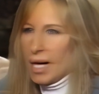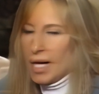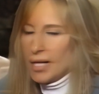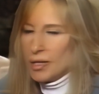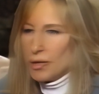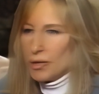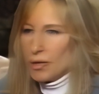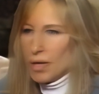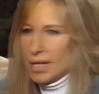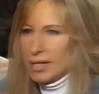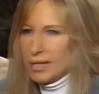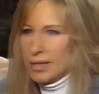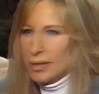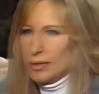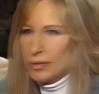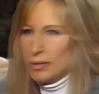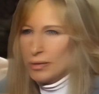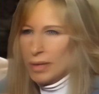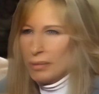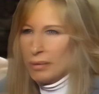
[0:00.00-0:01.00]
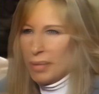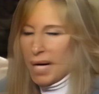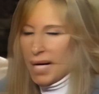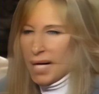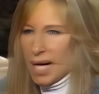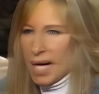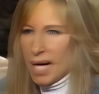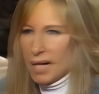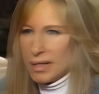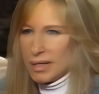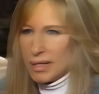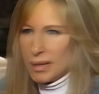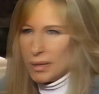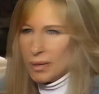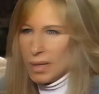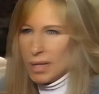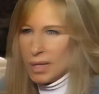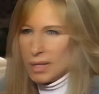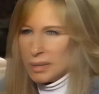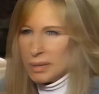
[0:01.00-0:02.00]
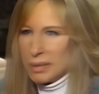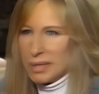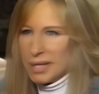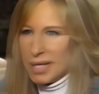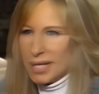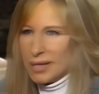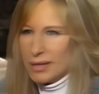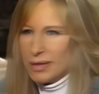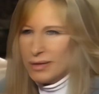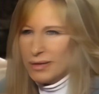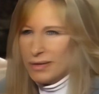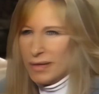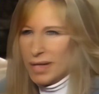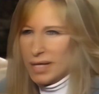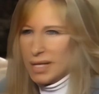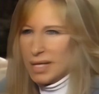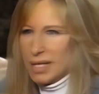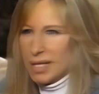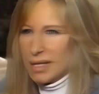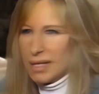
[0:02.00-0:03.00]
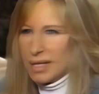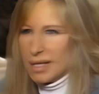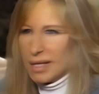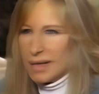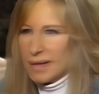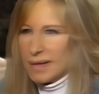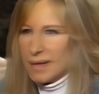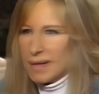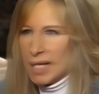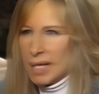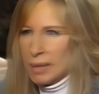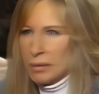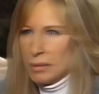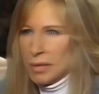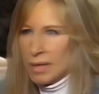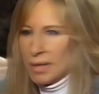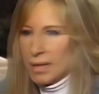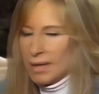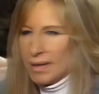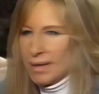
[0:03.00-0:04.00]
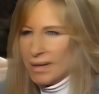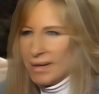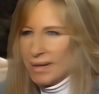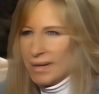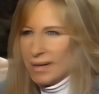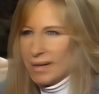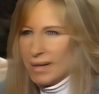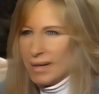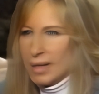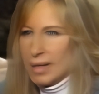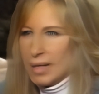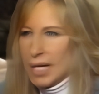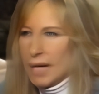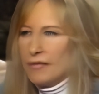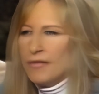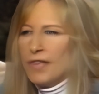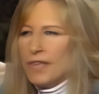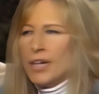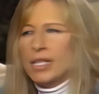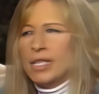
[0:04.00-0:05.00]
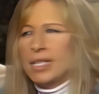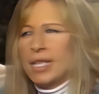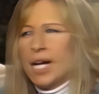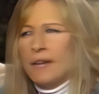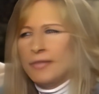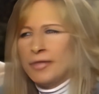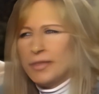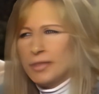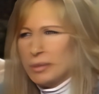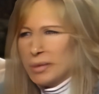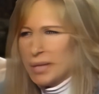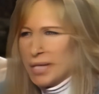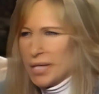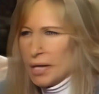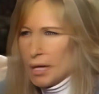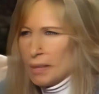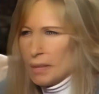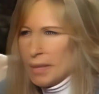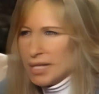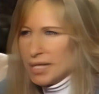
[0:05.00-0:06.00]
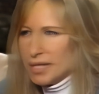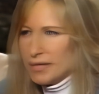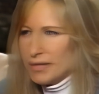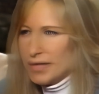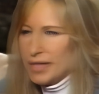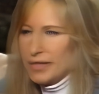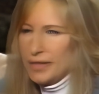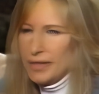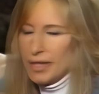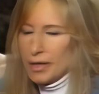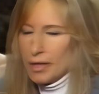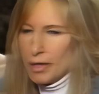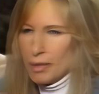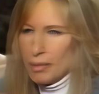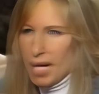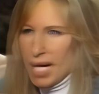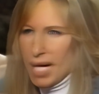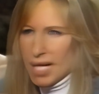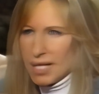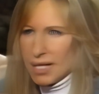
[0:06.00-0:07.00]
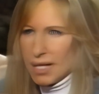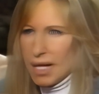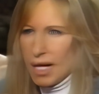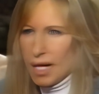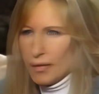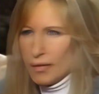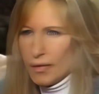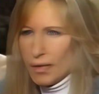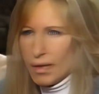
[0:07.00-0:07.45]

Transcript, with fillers: I tried to uh, buy a house there once, but I couldn't find anything at the time. Would I'm very comfortable there. I must have lived there in a past life.